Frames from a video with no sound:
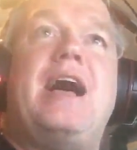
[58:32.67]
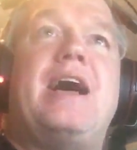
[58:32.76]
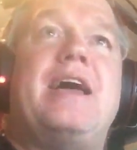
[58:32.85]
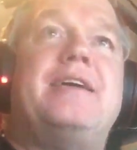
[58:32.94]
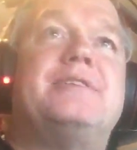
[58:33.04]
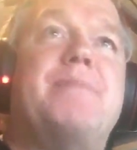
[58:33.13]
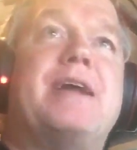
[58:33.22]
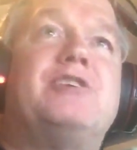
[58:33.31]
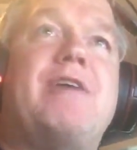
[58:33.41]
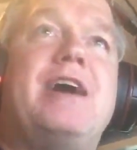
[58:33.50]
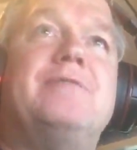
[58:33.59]
Hi, it's
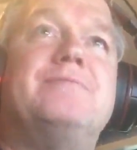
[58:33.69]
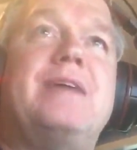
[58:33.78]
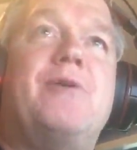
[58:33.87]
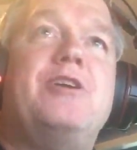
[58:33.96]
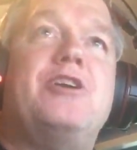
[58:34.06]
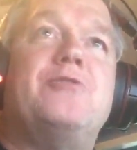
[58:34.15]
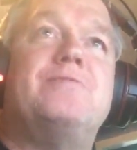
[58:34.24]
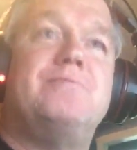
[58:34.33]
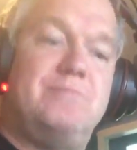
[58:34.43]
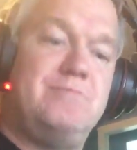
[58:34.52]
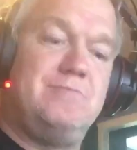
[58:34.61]
Mike Trout. How are
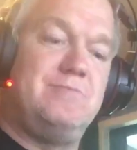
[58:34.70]
you?